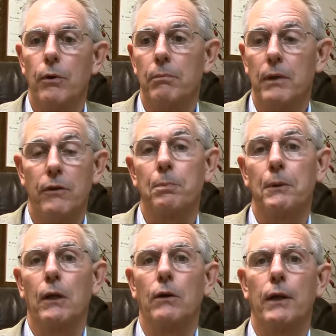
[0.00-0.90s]
In this
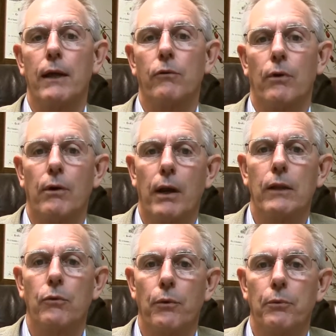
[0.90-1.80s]
particular case, our
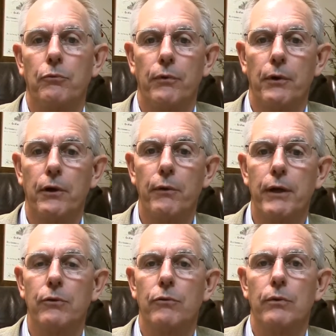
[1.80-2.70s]
landlord was very
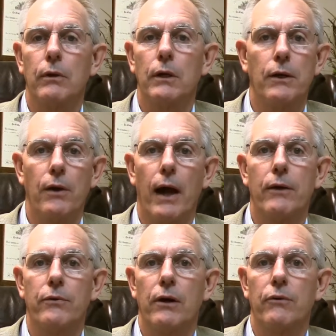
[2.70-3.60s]
gracious and did not
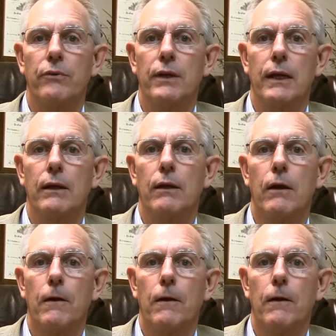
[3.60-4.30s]
charge the tenant